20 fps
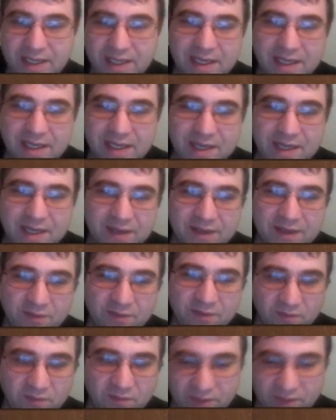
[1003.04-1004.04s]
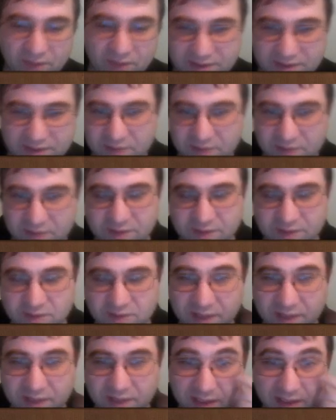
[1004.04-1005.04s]
and then we take with the
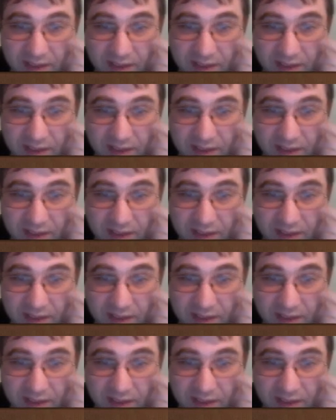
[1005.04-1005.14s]
queen,